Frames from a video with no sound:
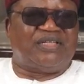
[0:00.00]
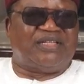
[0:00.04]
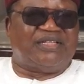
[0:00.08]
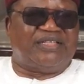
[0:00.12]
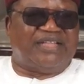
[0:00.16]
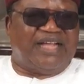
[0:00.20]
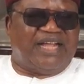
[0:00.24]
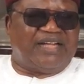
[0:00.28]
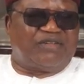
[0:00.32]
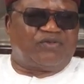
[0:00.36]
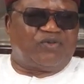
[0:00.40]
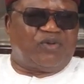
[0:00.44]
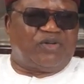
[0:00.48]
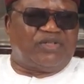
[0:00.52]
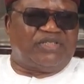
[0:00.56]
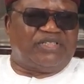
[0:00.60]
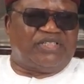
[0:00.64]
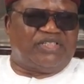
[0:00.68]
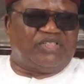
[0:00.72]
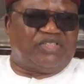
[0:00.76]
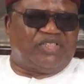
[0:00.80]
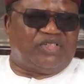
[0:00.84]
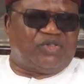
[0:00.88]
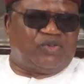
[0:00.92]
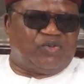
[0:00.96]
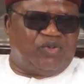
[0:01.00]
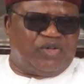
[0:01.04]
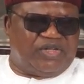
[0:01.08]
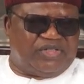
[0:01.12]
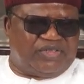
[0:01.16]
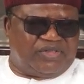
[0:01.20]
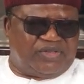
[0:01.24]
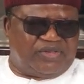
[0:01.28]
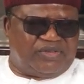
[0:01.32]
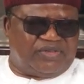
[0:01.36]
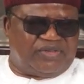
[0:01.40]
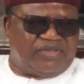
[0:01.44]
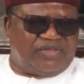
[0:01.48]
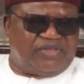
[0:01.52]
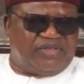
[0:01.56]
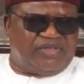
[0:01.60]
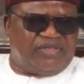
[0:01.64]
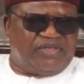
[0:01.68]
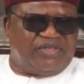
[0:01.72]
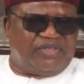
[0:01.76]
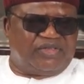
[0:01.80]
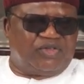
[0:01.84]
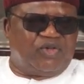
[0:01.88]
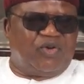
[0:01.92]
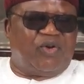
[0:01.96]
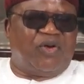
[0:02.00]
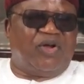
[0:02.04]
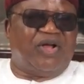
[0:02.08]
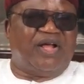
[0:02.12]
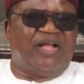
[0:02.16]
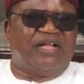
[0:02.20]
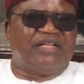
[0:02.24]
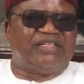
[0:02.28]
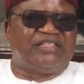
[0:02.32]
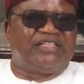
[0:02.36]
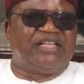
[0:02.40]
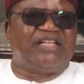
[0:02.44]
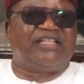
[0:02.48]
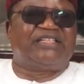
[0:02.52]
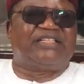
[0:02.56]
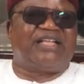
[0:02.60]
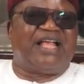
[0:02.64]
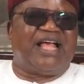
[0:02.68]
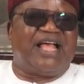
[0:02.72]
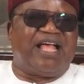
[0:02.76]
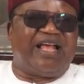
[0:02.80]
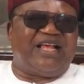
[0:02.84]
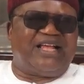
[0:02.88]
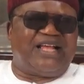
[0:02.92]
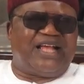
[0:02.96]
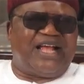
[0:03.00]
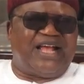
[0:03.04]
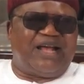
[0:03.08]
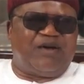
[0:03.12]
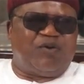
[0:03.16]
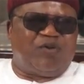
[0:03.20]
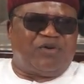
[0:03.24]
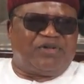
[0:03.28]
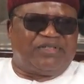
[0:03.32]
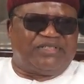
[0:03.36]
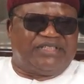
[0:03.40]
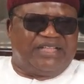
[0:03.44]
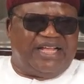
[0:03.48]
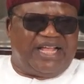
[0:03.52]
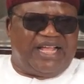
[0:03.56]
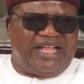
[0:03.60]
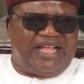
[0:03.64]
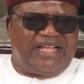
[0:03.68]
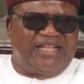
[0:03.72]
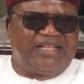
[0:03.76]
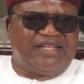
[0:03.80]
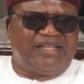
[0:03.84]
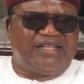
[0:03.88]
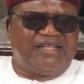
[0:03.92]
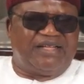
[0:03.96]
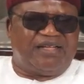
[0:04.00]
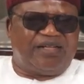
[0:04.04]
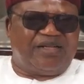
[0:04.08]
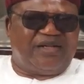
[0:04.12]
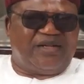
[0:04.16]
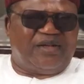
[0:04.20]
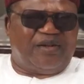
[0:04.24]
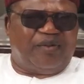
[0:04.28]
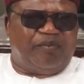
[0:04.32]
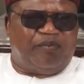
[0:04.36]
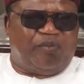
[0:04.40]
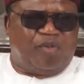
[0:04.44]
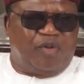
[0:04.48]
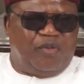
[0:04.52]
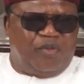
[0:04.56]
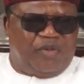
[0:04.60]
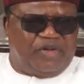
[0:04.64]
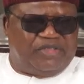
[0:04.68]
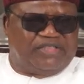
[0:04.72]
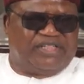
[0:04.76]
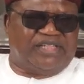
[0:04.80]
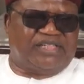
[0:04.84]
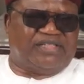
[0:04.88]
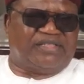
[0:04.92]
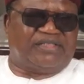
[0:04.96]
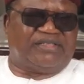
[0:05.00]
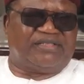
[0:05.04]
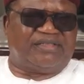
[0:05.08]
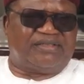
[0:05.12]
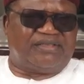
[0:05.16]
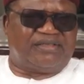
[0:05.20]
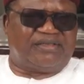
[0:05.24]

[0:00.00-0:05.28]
that was the situation. So since I was there promoting